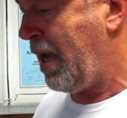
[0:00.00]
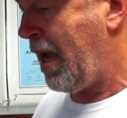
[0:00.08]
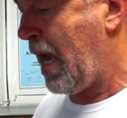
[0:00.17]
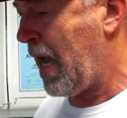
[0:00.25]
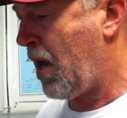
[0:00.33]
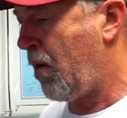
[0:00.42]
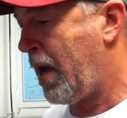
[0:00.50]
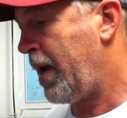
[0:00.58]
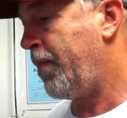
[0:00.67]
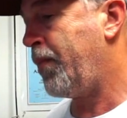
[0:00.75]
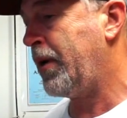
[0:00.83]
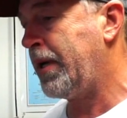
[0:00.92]
how I
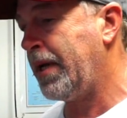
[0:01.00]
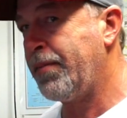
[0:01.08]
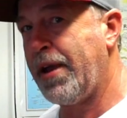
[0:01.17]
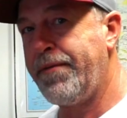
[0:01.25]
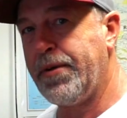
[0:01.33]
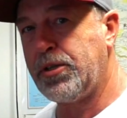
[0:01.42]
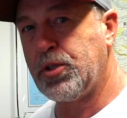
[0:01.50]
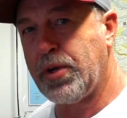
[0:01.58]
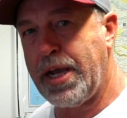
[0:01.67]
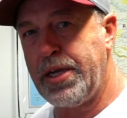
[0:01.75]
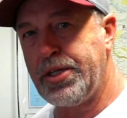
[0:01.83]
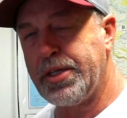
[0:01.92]
put in my
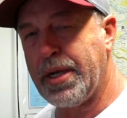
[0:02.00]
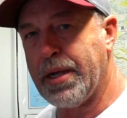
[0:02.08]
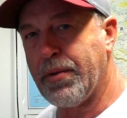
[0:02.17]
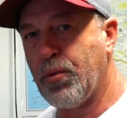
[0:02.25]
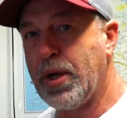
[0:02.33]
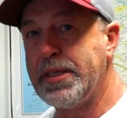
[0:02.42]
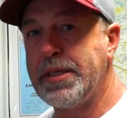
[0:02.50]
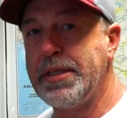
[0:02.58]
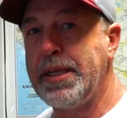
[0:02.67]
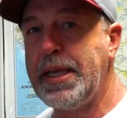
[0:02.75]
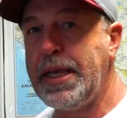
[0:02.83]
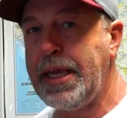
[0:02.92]
filtration, what's
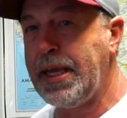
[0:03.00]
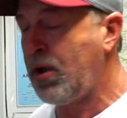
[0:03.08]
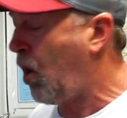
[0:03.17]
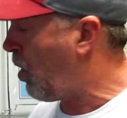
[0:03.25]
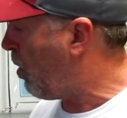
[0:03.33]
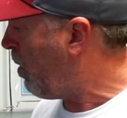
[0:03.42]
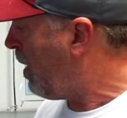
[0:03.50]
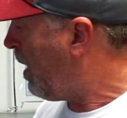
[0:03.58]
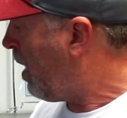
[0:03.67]
the heat. Oh,